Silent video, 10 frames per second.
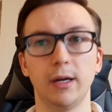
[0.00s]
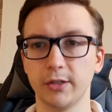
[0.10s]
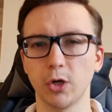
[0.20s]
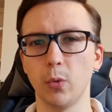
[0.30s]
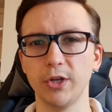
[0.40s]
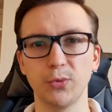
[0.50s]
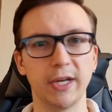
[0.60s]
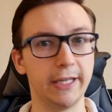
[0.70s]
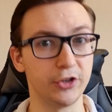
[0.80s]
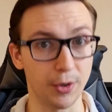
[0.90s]
As always, we're
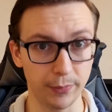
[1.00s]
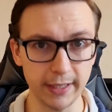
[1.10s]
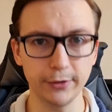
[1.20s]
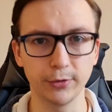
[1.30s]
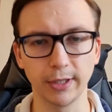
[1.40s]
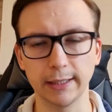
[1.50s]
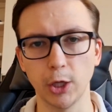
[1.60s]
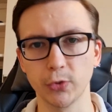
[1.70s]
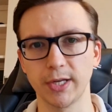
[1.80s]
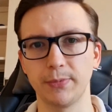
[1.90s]
gonna jump into the
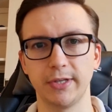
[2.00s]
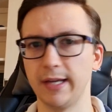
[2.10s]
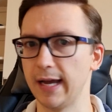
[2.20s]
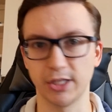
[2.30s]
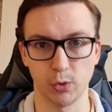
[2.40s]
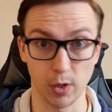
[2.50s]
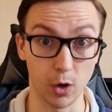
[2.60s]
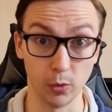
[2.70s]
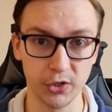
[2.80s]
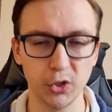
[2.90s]
close-ups as we
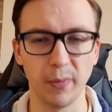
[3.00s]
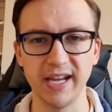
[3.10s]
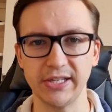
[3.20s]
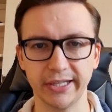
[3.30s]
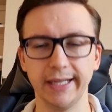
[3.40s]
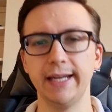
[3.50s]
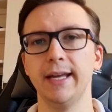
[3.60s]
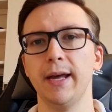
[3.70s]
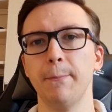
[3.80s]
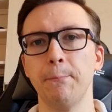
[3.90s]
always do basically.
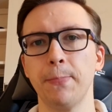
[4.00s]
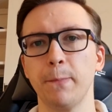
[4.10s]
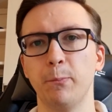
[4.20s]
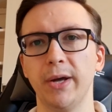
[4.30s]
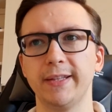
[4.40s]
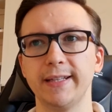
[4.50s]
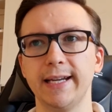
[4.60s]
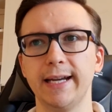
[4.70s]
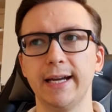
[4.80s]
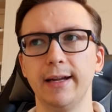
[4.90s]
But
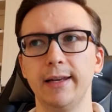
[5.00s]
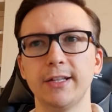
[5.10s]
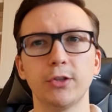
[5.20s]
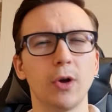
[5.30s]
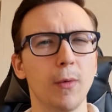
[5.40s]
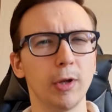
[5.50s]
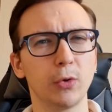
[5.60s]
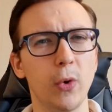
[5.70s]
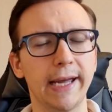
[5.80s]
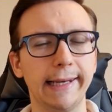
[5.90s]
let's talk
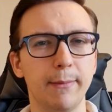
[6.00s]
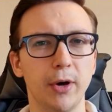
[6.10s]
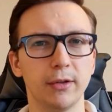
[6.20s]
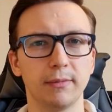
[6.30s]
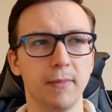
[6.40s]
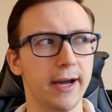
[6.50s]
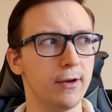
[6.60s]
quickly about my